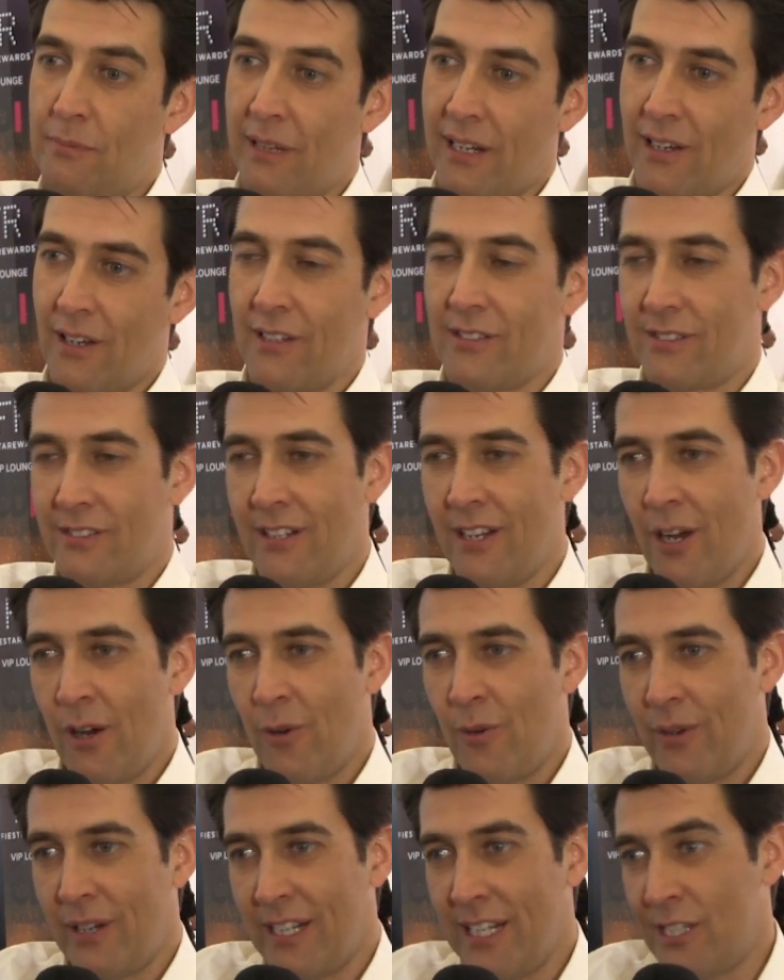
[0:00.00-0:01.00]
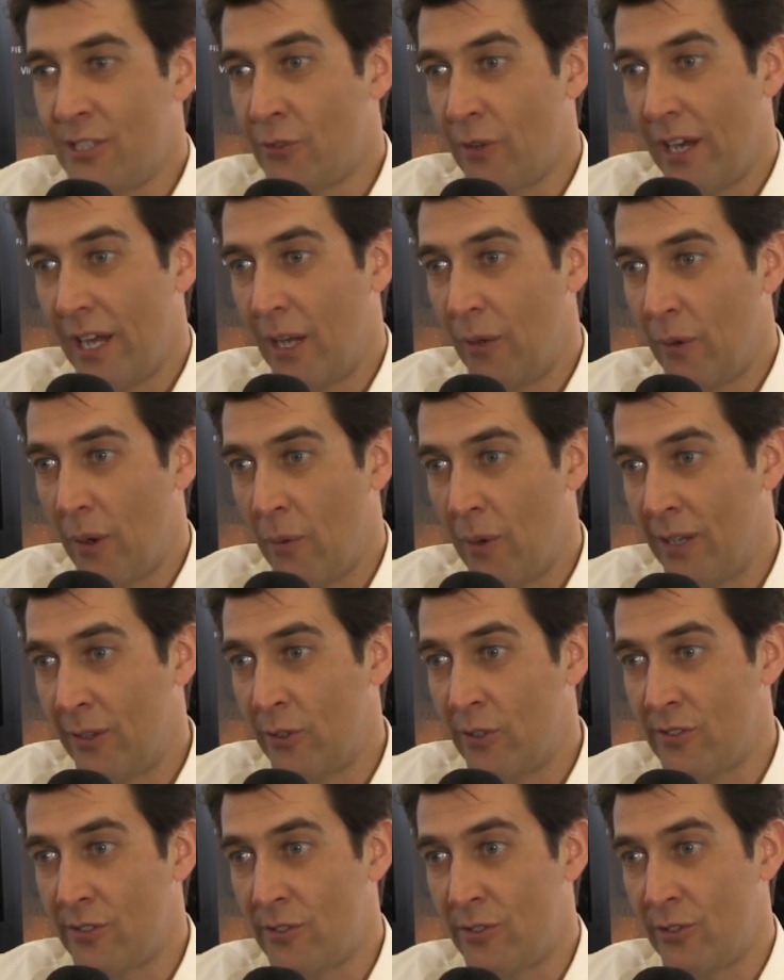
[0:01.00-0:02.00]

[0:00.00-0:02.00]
because in Israel we went